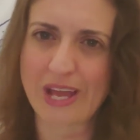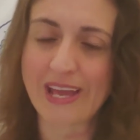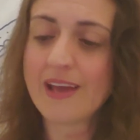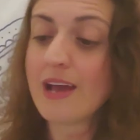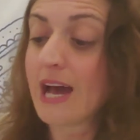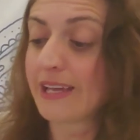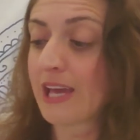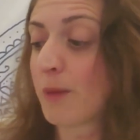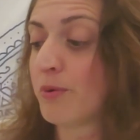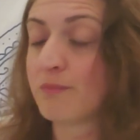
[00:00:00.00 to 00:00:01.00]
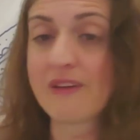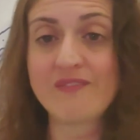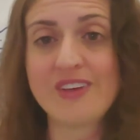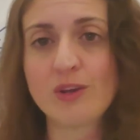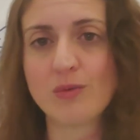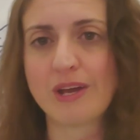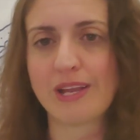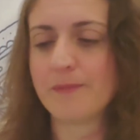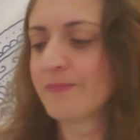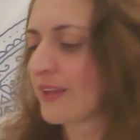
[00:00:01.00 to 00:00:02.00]
way? I can't put my finger on
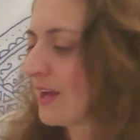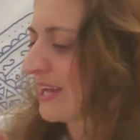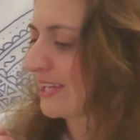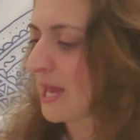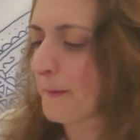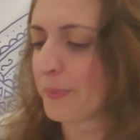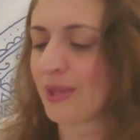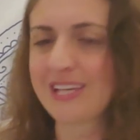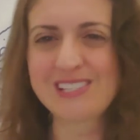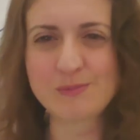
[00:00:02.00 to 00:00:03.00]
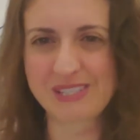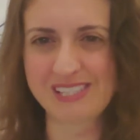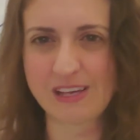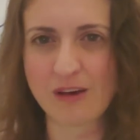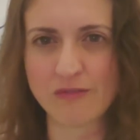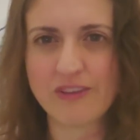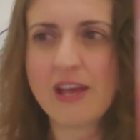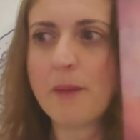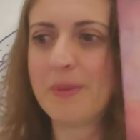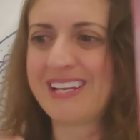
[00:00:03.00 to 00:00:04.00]
it. I can't place myself,
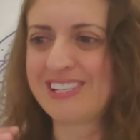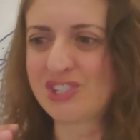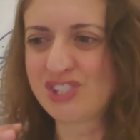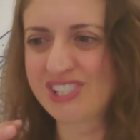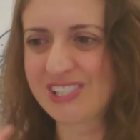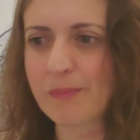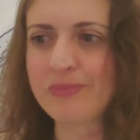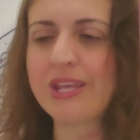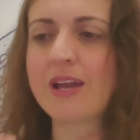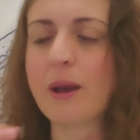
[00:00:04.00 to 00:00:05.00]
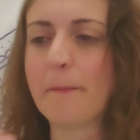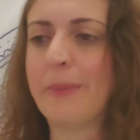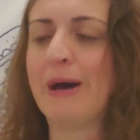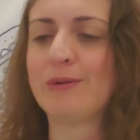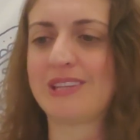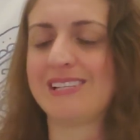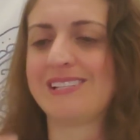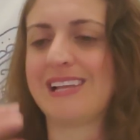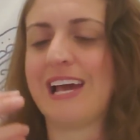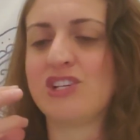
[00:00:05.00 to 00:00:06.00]
but it's just something about this
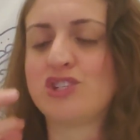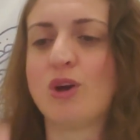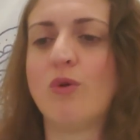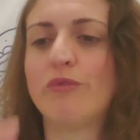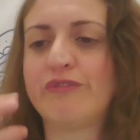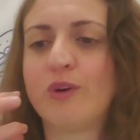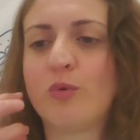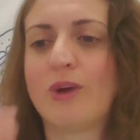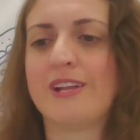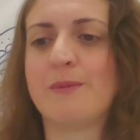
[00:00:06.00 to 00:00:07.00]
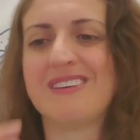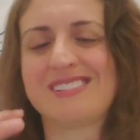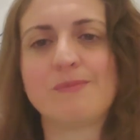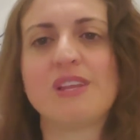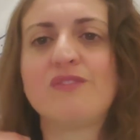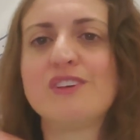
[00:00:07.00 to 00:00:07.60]
that I don't feel right about. Something